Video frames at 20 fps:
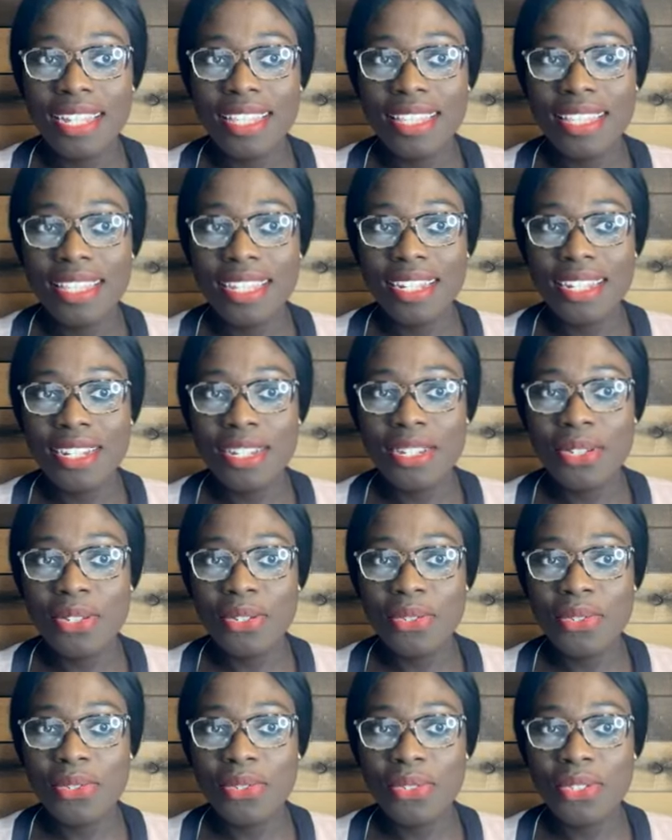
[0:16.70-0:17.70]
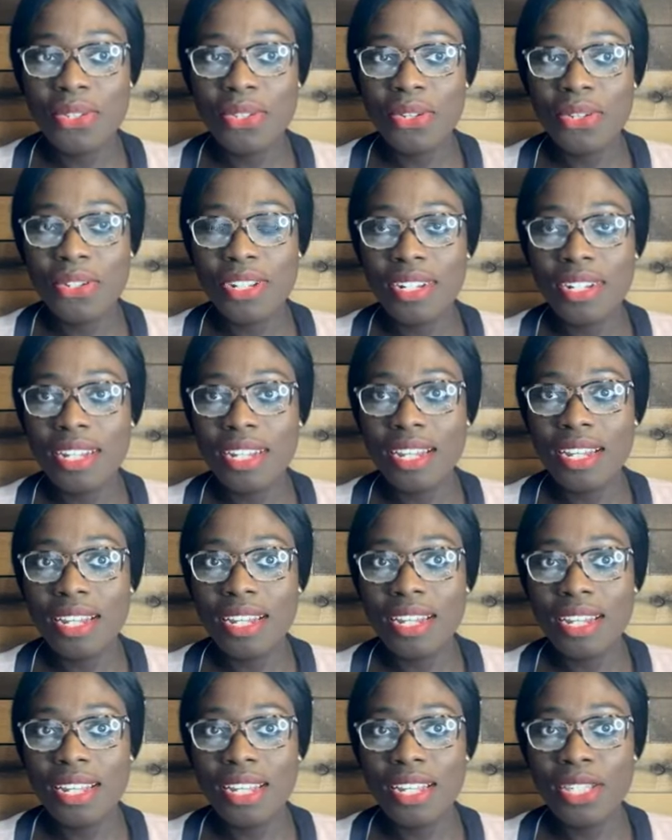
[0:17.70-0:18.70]
the news on
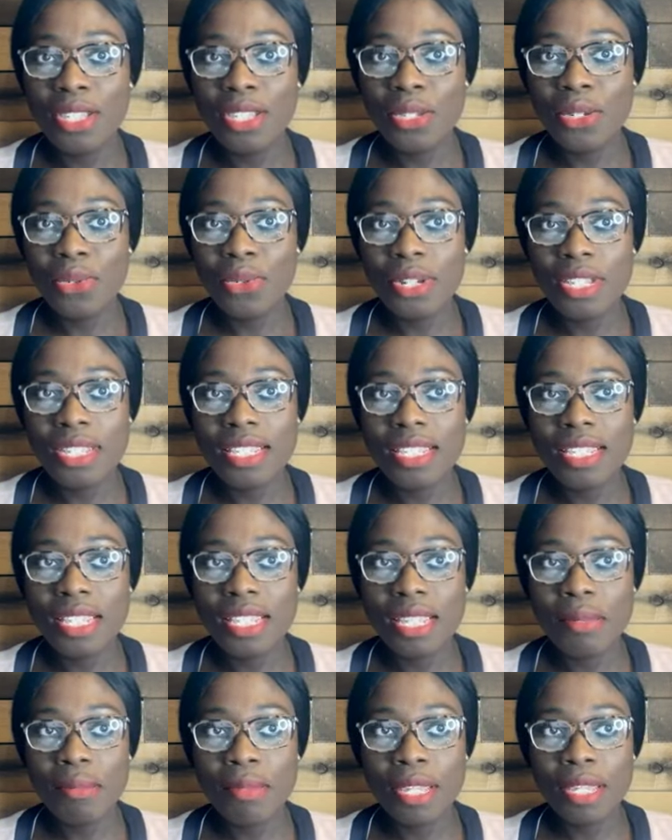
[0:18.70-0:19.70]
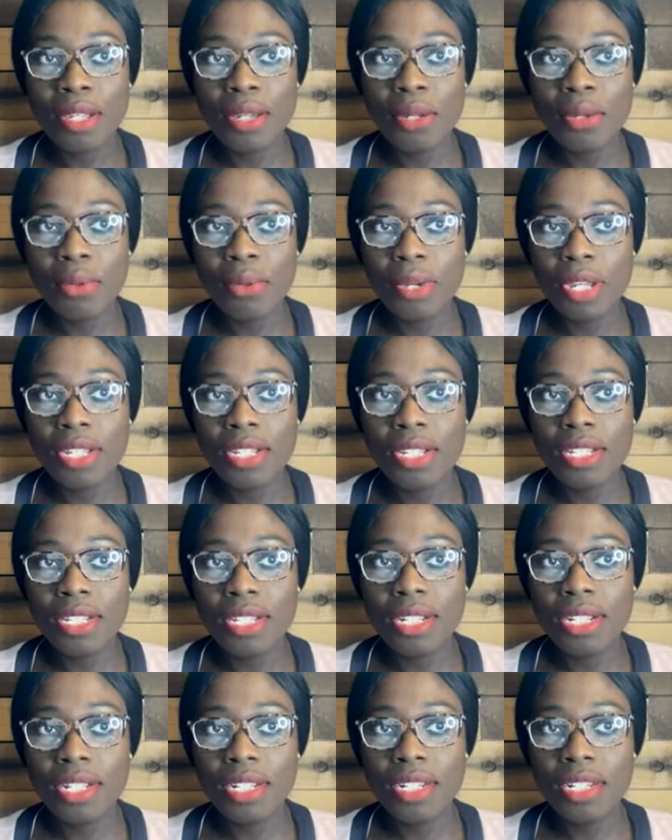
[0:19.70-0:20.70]
U.S.
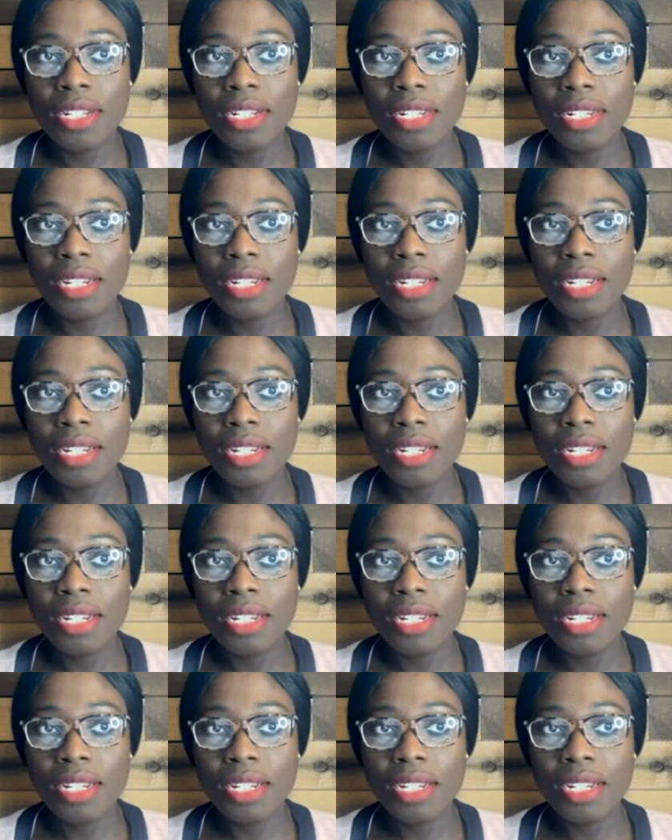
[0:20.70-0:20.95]
immigration.